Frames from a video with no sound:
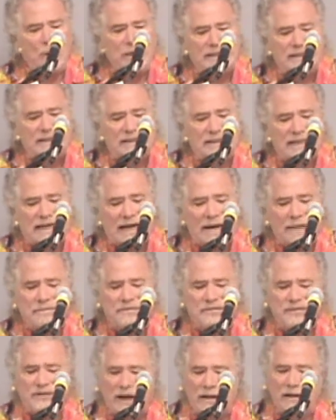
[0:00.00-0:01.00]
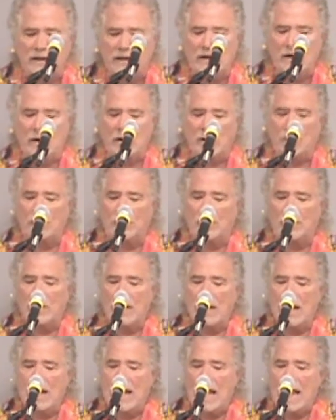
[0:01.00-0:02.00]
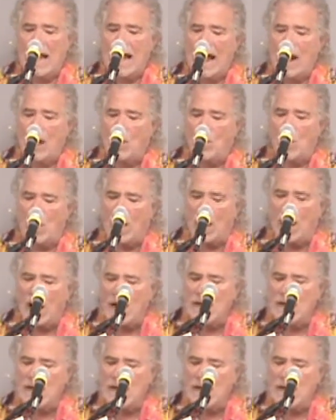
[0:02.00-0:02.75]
voice kept telling her how